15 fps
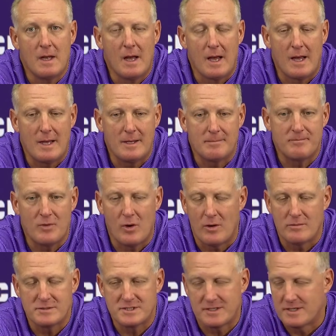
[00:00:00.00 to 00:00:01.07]
Um,
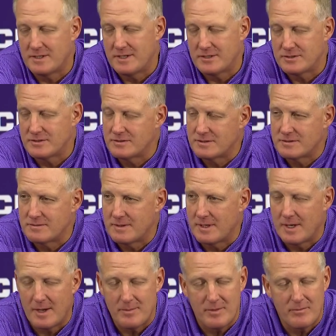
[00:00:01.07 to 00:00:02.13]
no, it was the conditions.
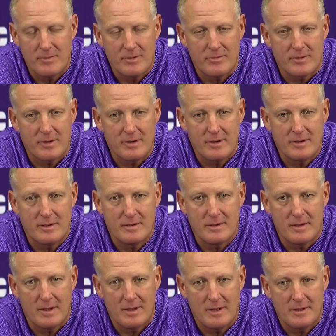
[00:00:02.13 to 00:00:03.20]
I mean, we were gonna,
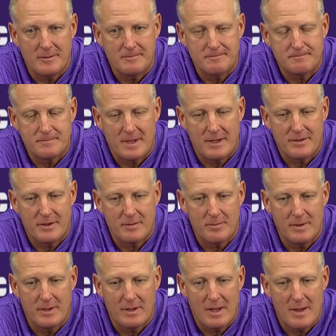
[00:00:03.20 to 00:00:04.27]
um, I think,
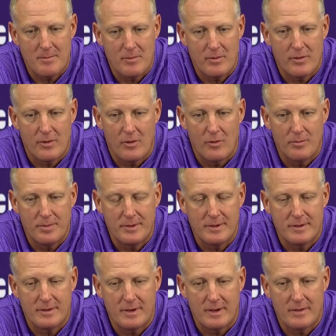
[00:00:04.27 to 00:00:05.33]
be a lot more open
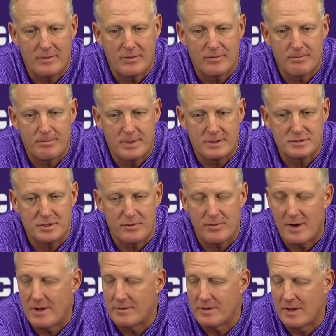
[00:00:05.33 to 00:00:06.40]
and, and, pitch it
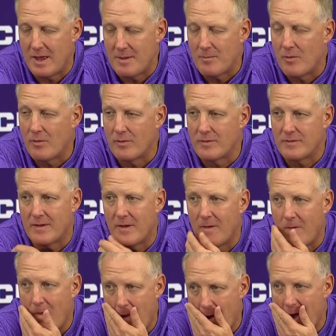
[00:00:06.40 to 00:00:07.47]
around a lot more
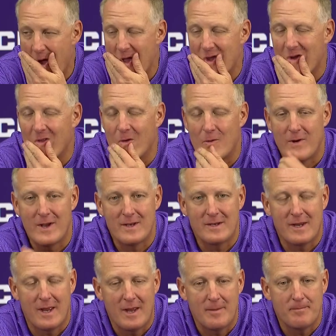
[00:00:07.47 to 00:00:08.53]
until uh, until the rain
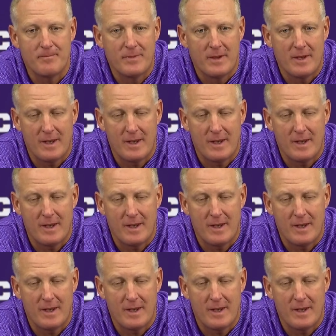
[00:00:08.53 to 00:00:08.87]
came,